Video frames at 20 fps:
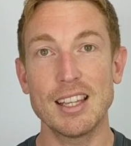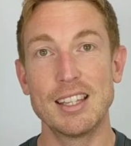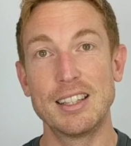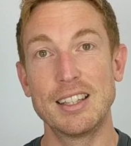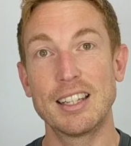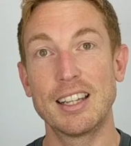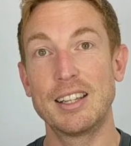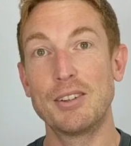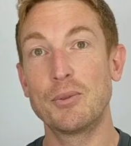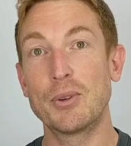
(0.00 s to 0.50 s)

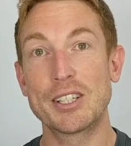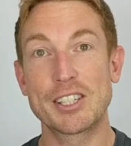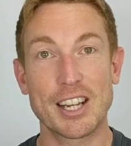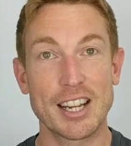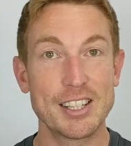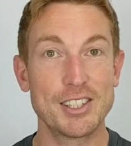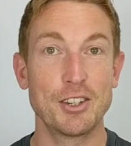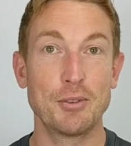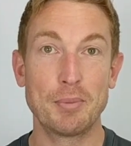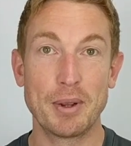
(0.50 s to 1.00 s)
in which
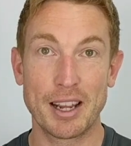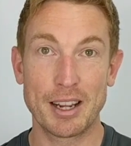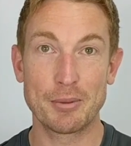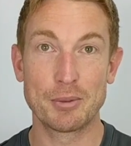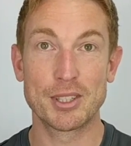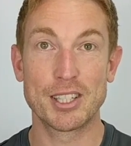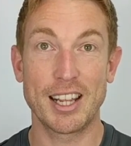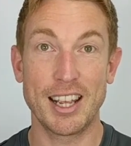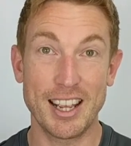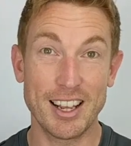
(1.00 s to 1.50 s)
case you'd be
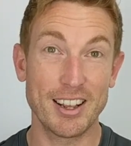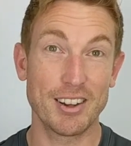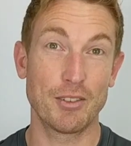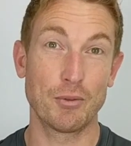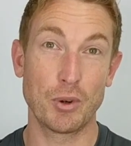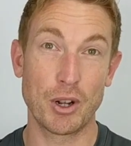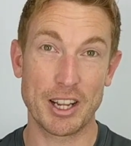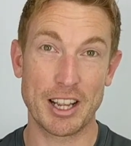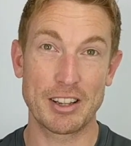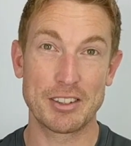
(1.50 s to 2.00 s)
able to hit
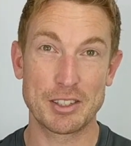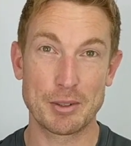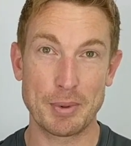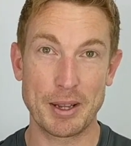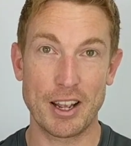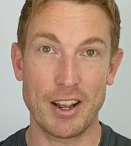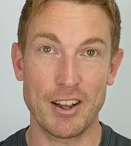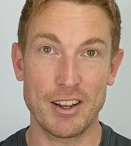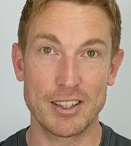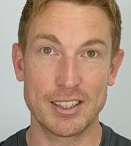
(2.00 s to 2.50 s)
workouts a
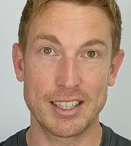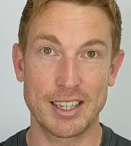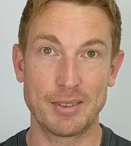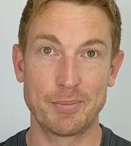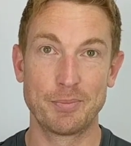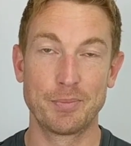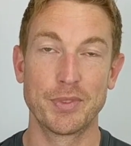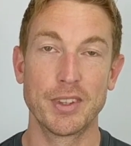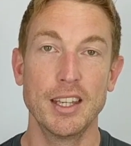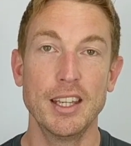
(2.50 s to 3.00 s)
bit harder.
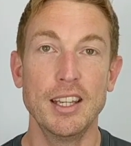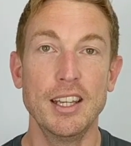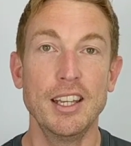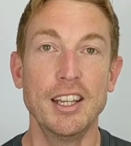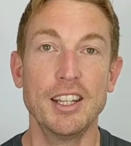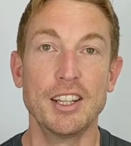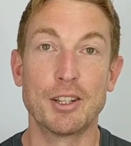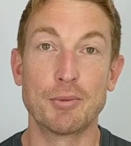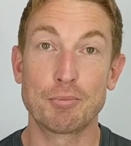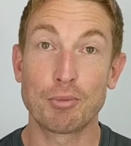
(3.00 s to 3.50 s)

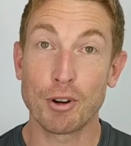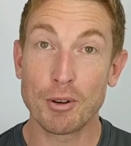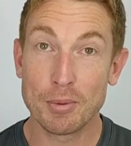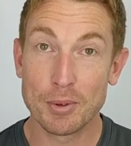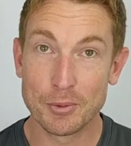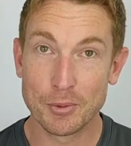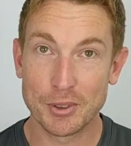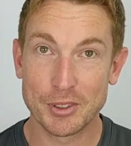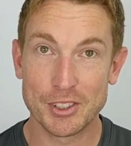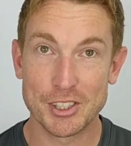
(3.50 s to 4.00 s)
The
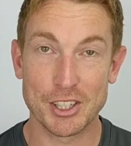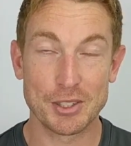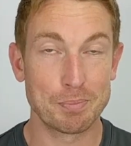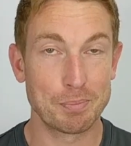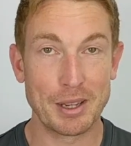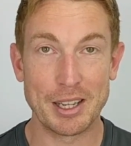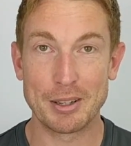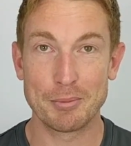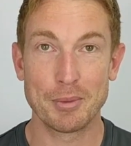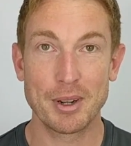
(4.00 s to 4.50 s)
problem with
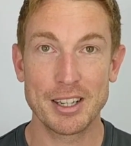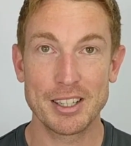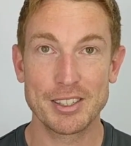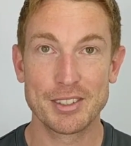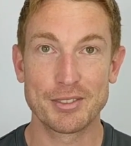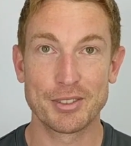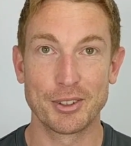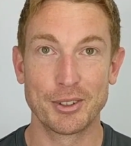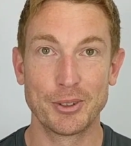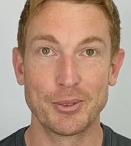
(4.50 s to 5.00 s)
just being
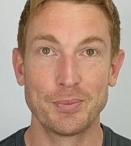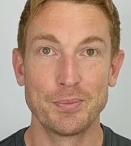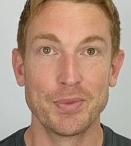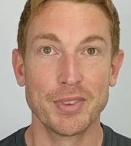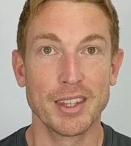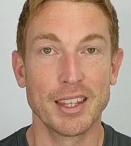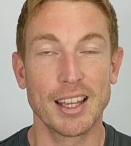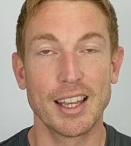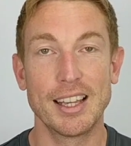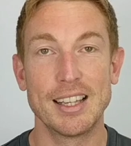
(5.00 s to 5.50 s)
mindful
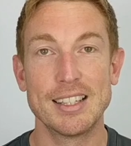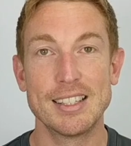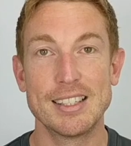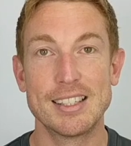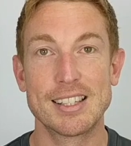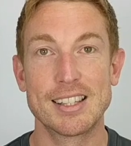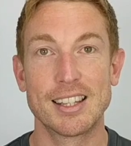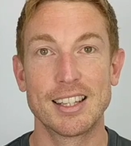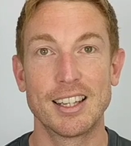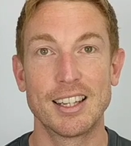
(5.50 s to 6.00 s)

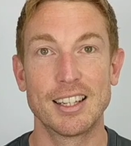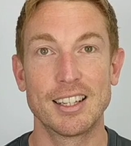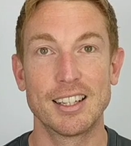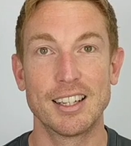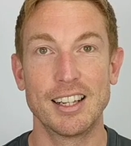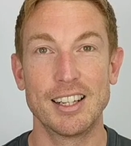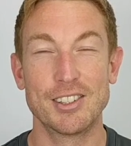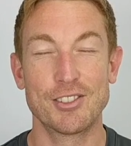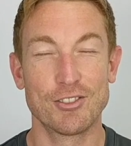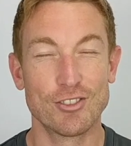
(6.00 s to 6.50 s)
is that
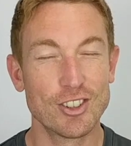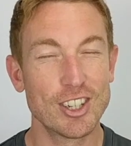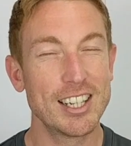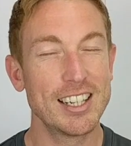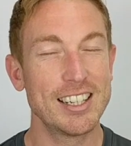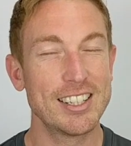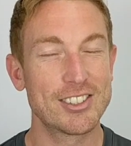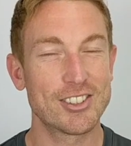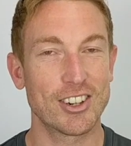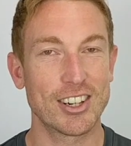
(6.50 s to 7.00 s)
it's
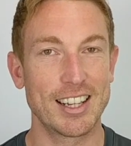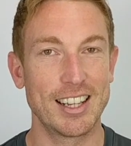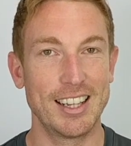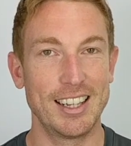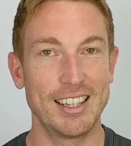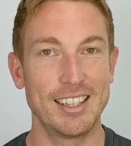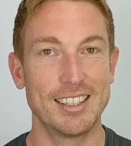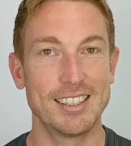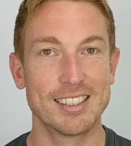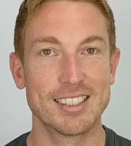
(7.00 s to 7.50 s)
really
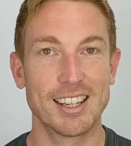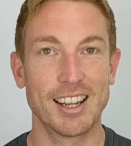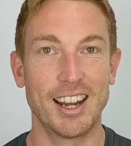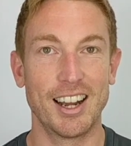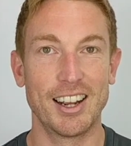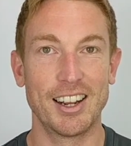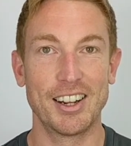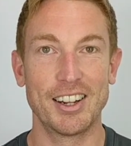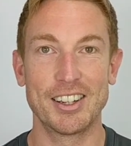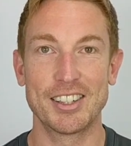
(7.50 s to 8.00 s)
tricky
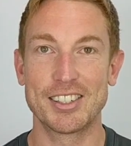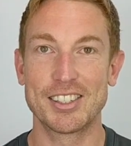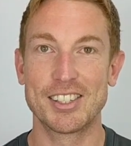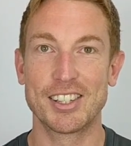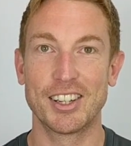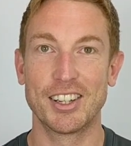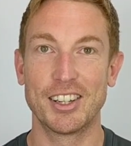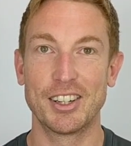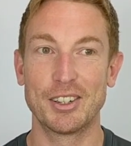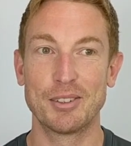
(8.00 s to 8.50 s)

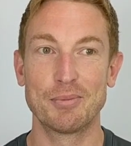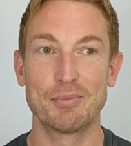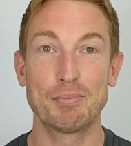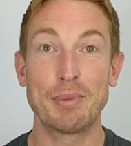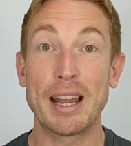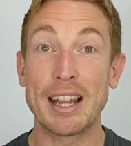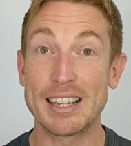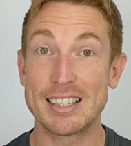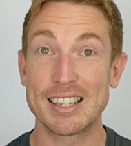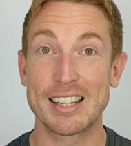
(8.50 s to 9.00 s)
to
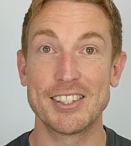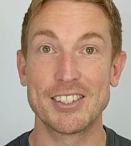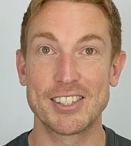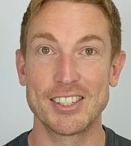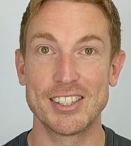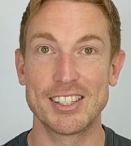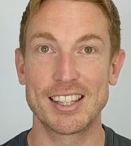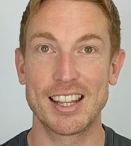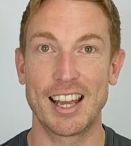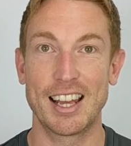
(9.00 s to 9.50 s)
pay
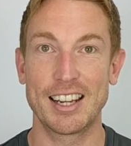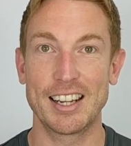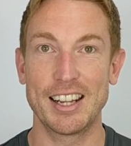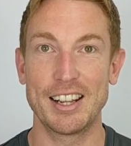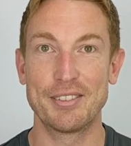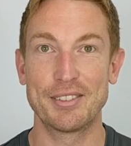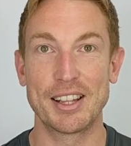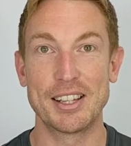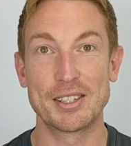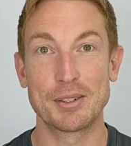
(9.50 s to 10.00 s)
attention to that
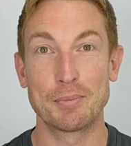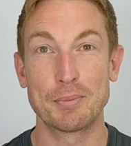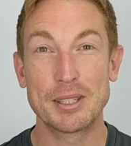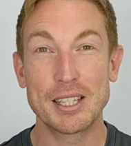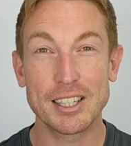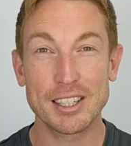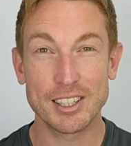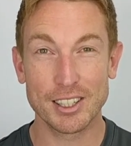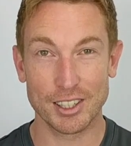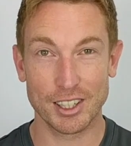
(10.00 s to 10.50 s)
if there's a
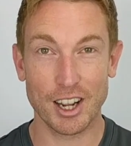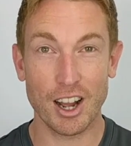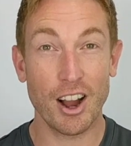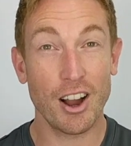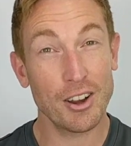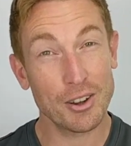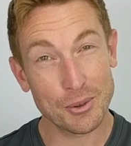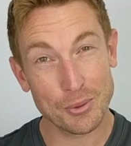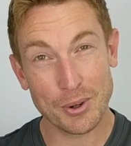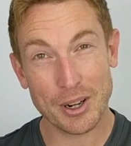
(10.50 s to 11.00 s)
particular
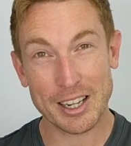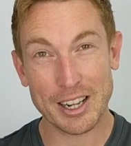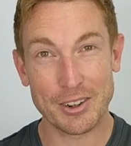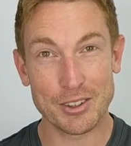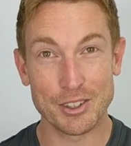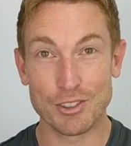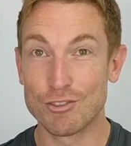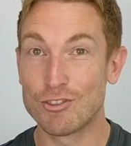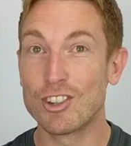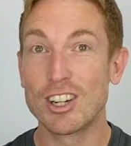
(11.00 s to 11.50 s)
hard
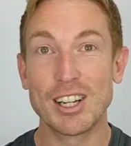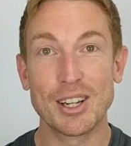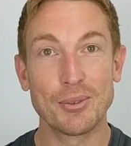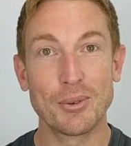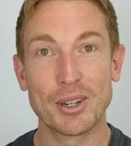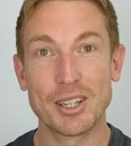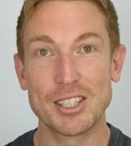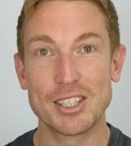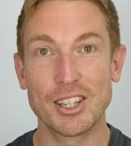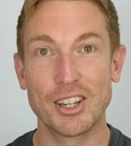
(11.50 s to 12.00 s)
workout you really
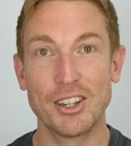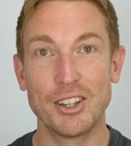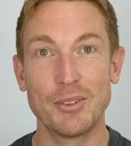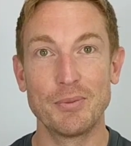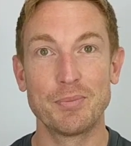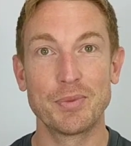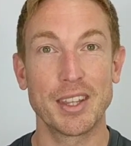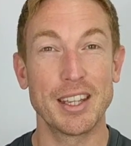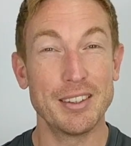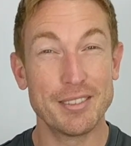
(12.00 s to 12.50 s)
want to
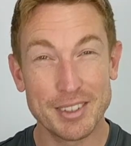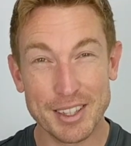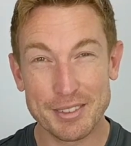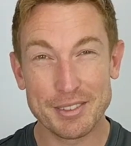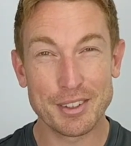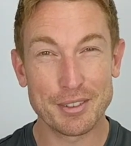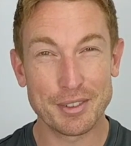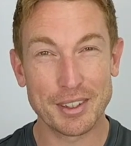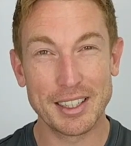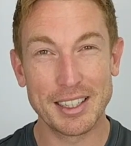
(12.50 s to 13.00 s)
do, even
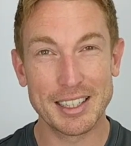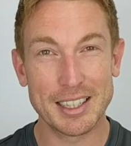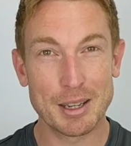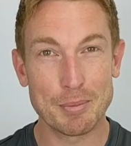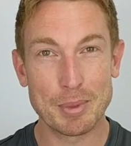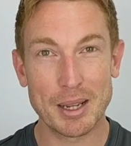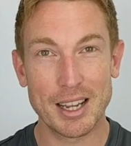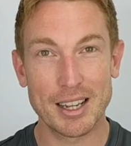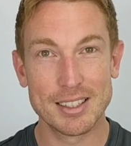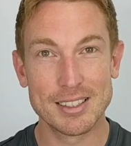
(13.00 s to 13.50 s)
if you're feeling a
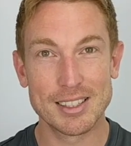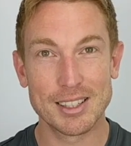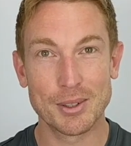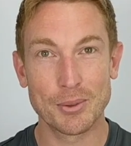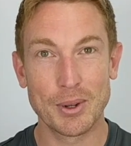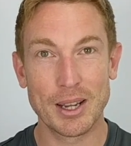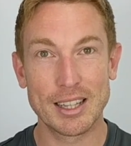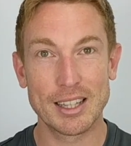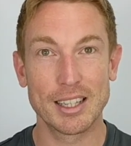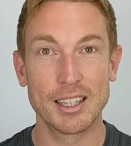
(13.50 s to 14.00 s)
bit under
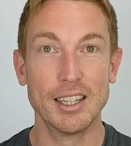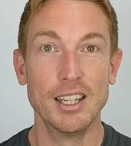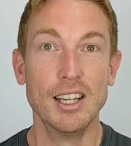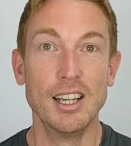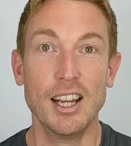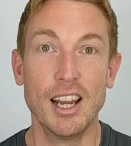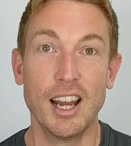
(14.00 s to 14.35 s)
the weather.